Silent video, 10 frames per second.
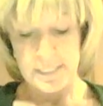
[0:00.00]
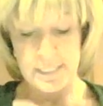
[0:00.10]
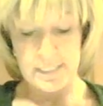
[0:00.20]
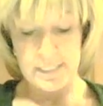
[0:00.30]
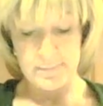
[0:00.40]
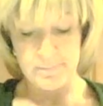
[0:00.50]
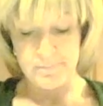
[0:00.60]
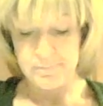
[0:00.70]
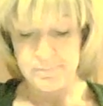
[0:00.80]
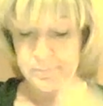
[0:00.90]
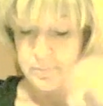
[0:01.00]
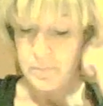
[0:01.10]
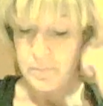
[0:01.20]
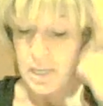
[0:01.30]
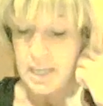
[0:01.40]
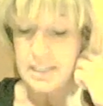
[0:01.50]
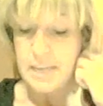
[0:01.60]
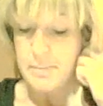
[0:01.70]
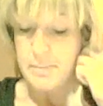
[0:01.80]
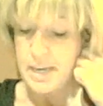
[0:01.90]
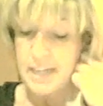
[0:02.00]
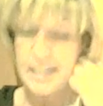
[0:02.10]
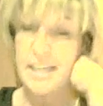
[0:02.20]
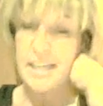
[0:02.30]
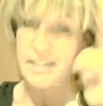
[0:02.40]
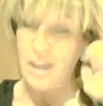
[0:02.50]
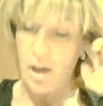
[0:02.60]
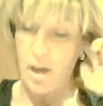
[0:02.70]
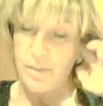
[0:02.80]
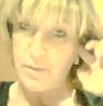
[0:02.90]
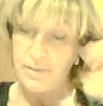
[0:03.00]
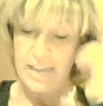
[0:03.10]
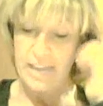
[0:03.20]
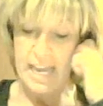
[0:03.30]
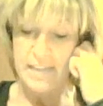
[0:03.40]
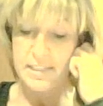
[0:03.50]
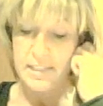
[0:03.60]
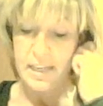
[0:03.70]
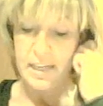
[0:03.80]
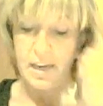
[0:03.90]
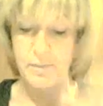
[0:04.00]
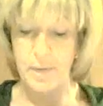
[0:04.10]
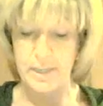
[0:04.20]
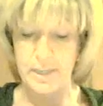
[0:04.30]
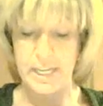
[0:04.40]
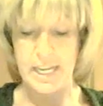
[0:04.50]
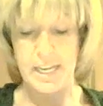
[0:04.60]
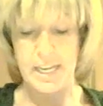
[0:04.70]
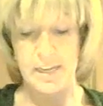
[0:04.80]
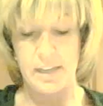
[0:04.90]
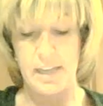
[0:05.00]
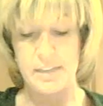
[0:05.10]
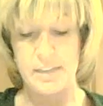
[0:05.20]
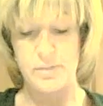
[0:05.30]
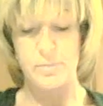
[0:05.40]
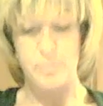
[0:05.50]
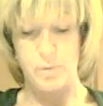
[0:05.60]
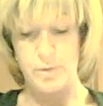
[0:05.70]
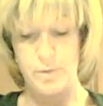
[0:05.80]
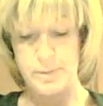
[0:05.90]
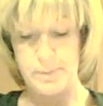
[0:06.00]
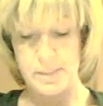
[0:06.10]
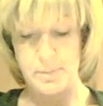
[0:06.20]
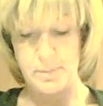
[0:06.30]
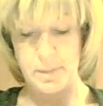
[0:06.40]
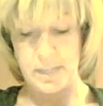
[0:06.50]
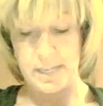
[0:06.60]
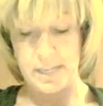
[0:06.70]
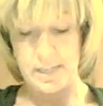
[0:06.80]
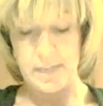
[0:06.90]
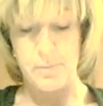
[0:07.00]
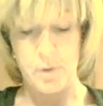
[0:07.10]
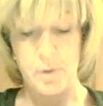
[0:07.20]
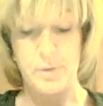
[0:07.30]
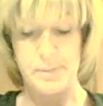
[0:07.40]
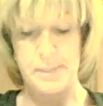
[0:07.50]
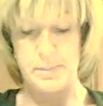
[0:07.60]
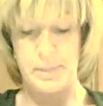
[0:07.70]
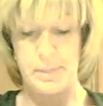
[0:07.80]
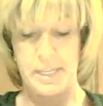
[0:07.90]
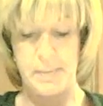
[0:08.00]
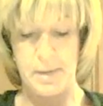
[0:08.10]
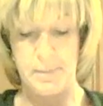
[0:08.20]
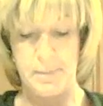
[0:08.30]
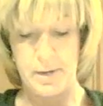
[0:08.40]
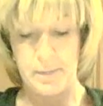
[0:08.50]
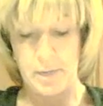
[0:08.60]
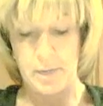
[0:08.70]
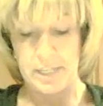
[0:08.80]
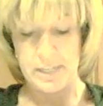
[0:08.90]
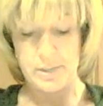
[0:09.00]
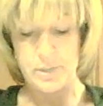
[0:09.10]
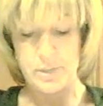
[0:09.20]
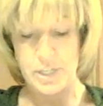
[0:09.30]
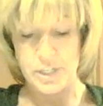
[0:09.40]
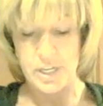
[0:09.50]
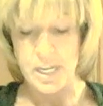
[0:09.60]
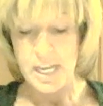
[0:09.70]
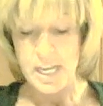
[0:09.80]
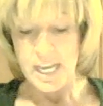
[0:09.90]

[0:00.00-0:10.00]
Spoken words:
Glenn Mick is the author of The End of Marketing and Neglect of Moral Responsibility by American Marketing Association.